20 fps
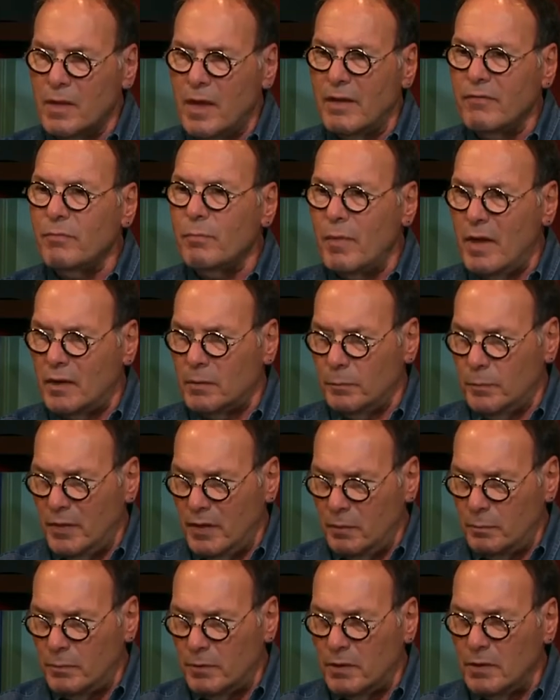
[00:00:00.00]
I've met
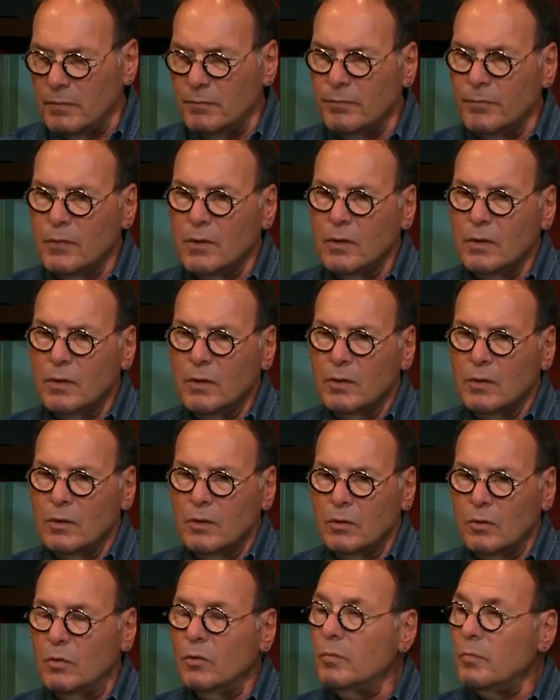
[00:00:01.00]
people
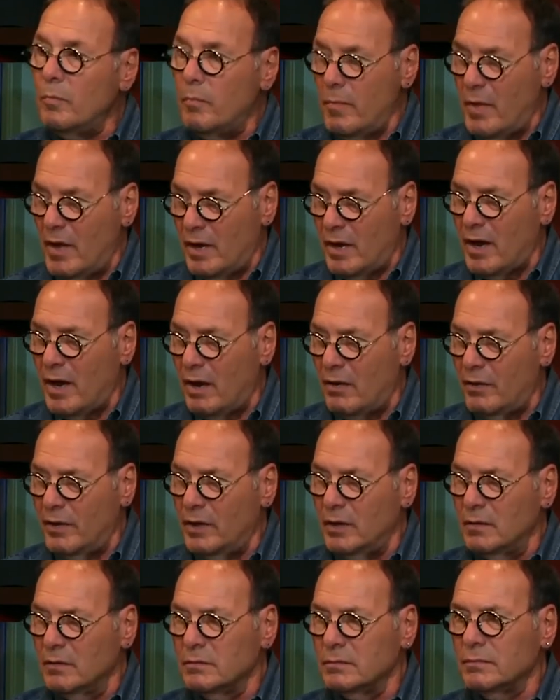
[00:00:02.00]
who met
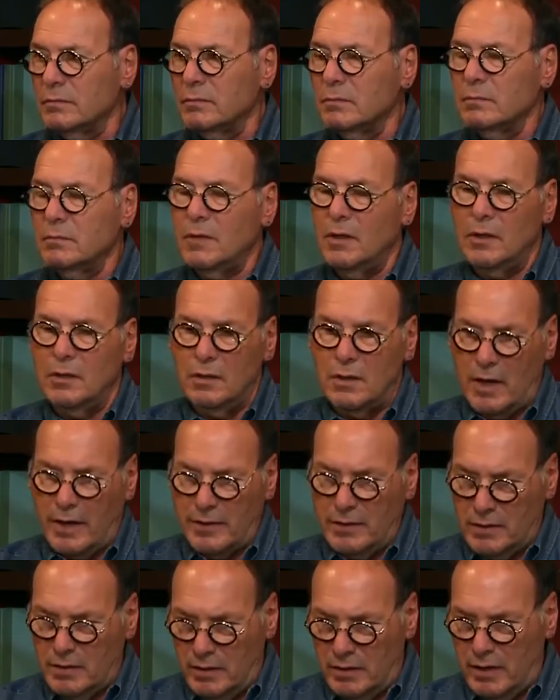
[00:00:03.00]
Harry in
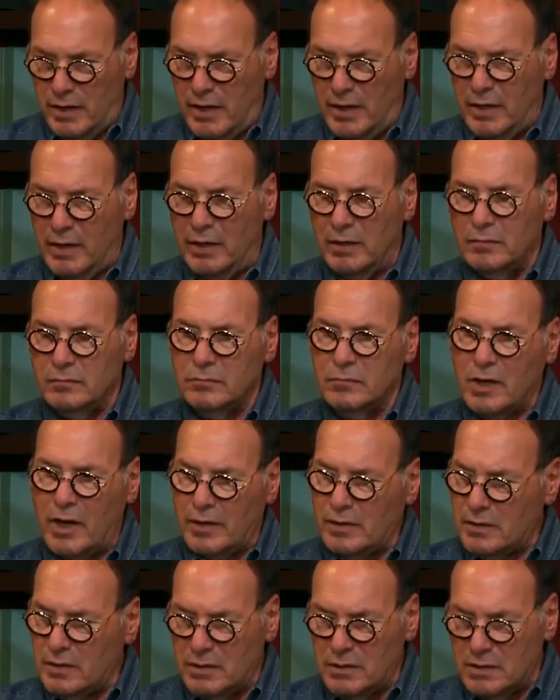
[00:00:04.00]
1980,
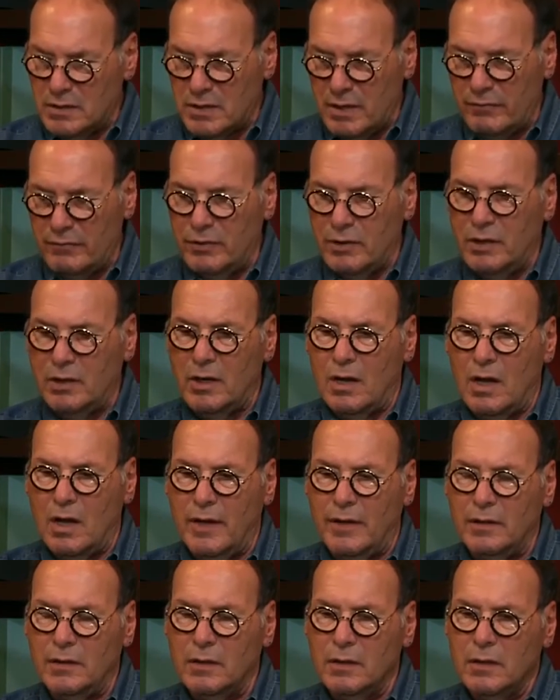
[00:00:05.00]

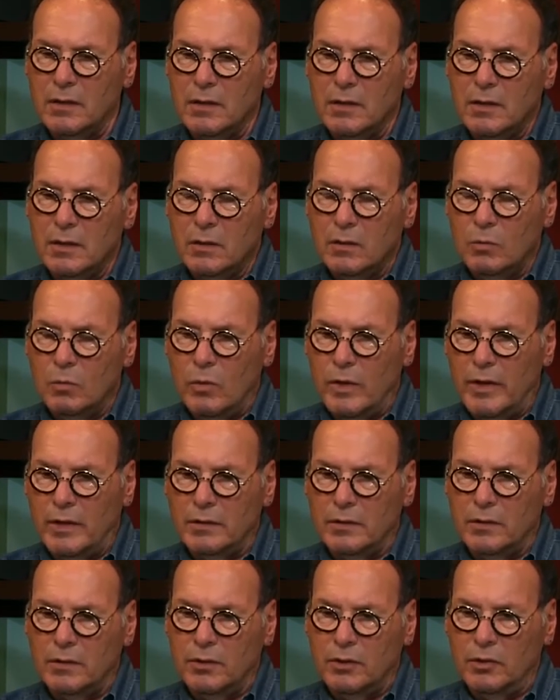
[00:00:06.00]
1979,
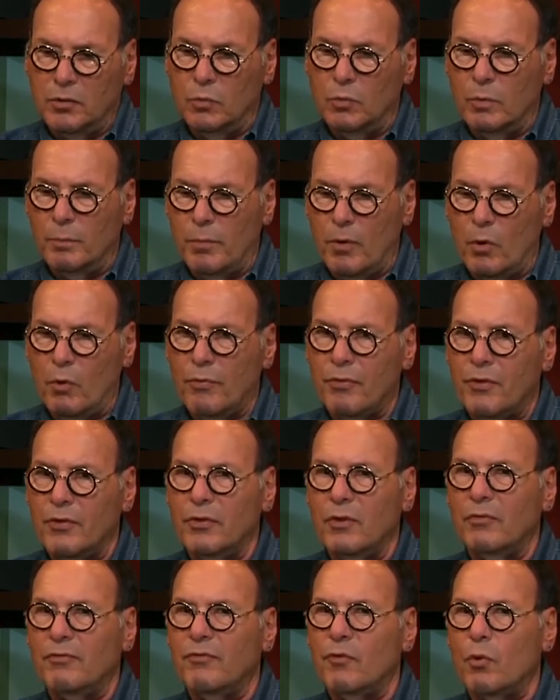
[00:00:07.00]
when you were both
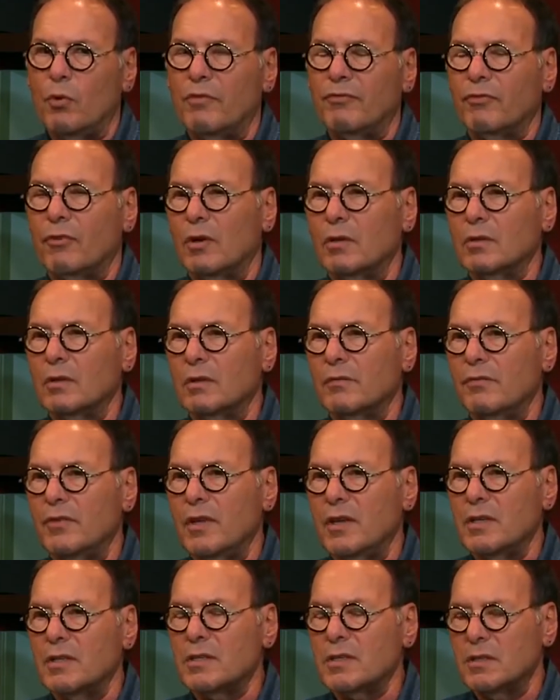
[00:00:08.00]
in the forefront of
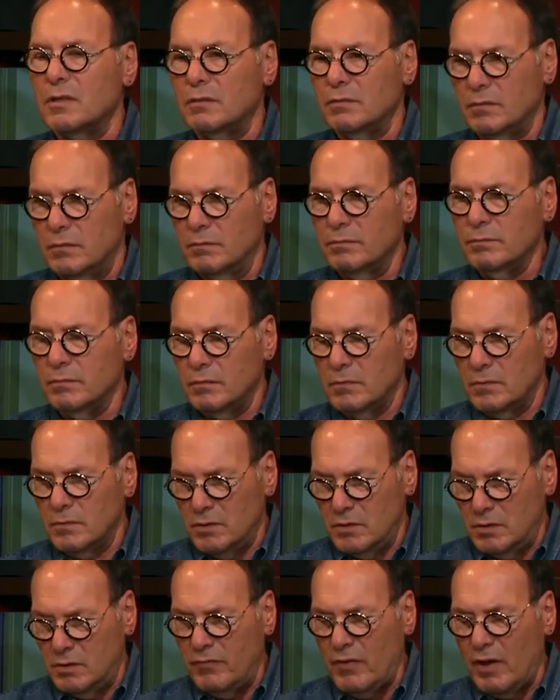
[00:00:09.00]
this and
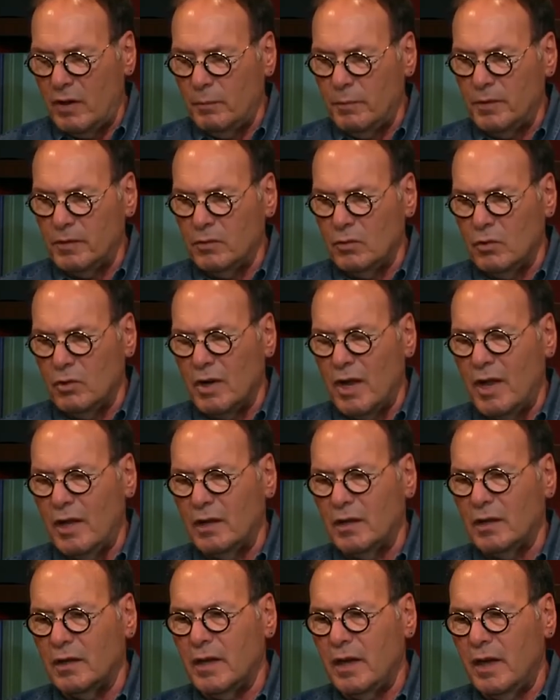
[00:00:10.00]
developing Long
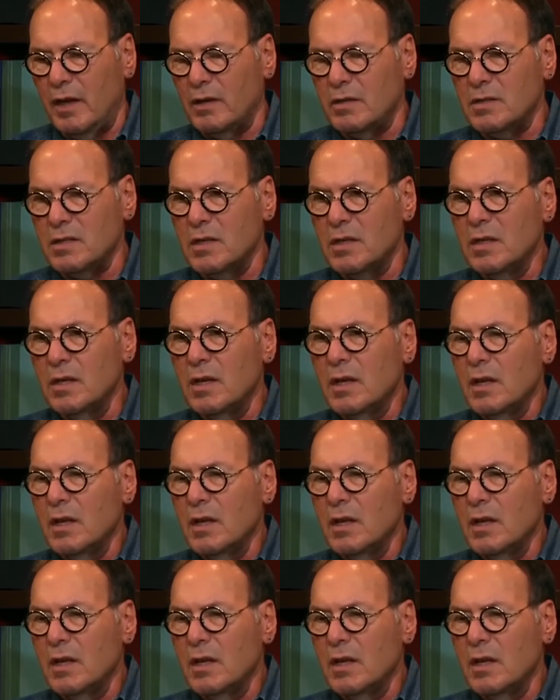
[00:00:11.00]
Island Cares.